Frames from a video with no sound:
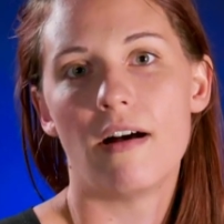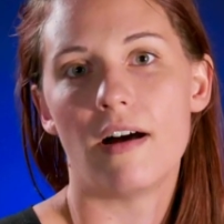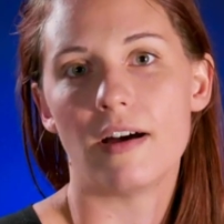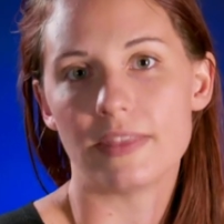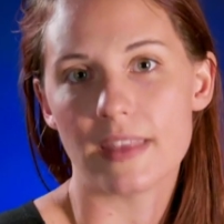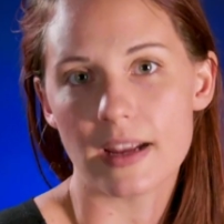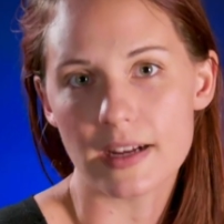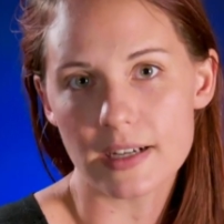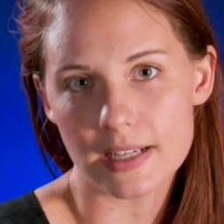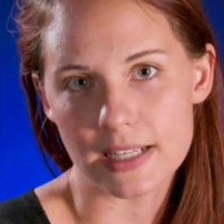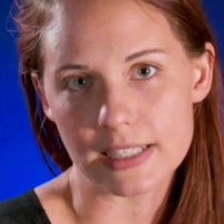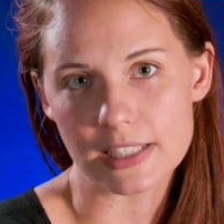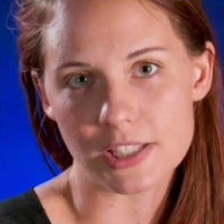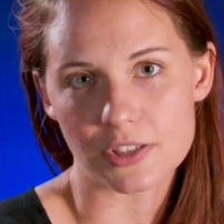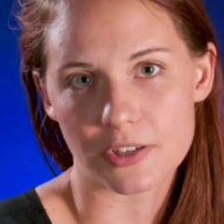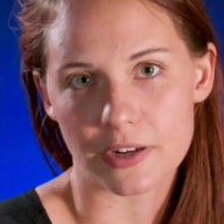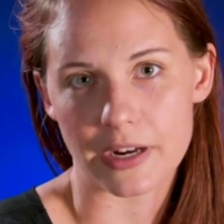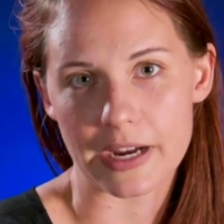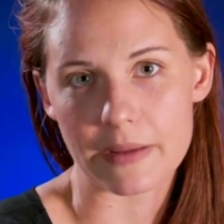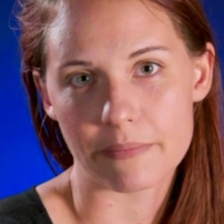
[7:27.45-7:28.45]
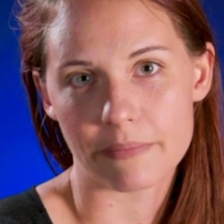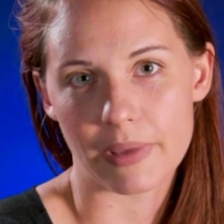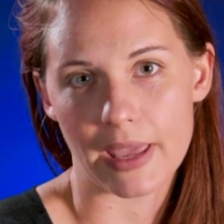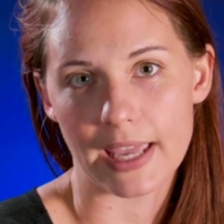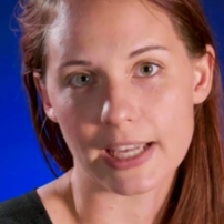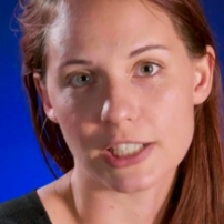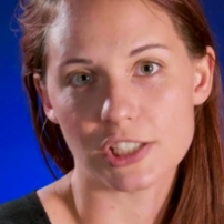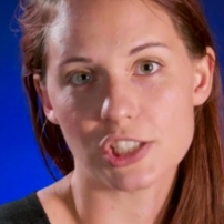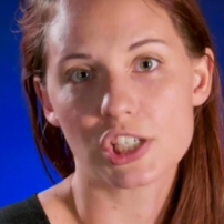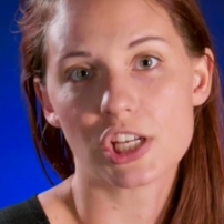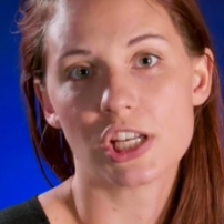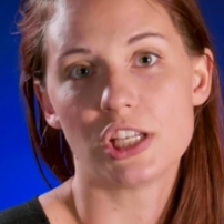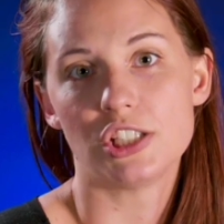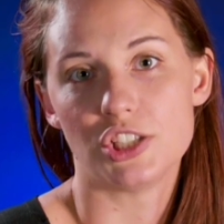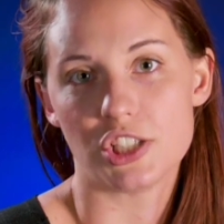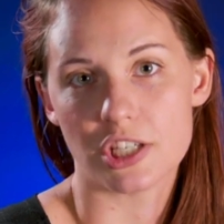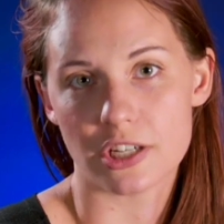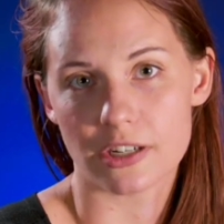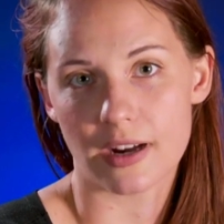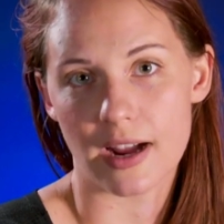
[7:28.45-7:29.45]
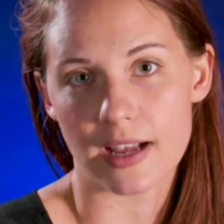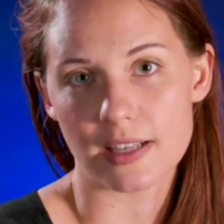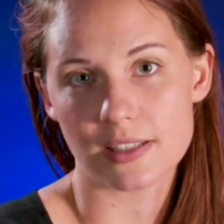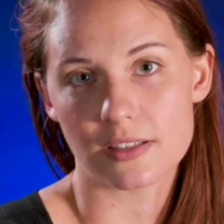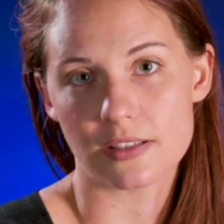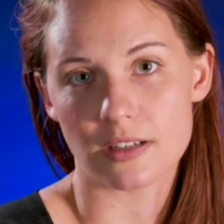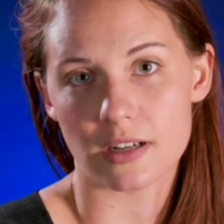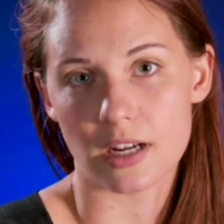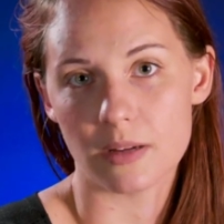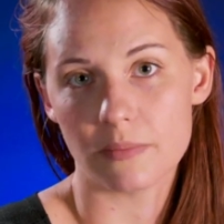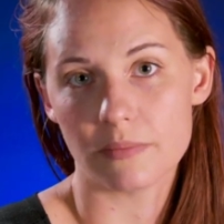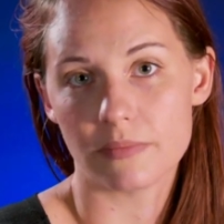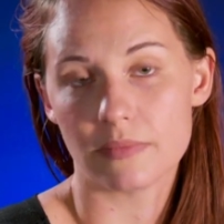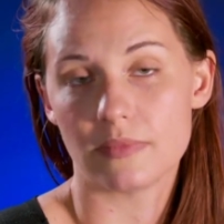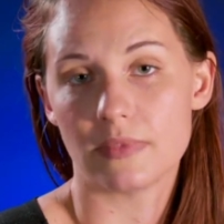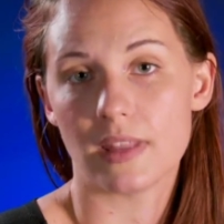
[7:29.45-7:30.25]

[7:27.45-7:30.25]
on their Instagram page, GRS Europe.